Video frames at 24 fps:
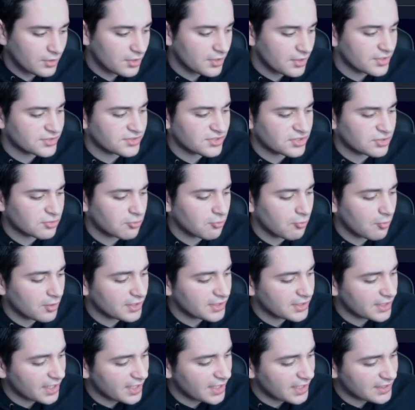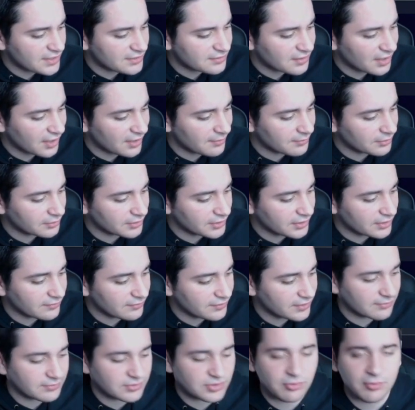Is the 28th, I believe.
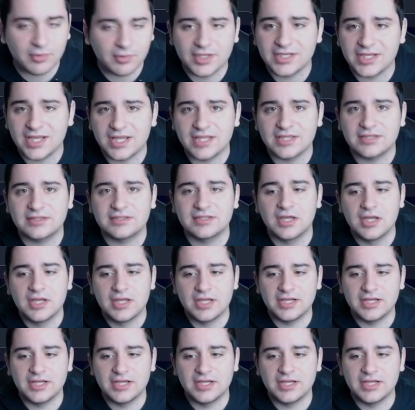Yep, 28th.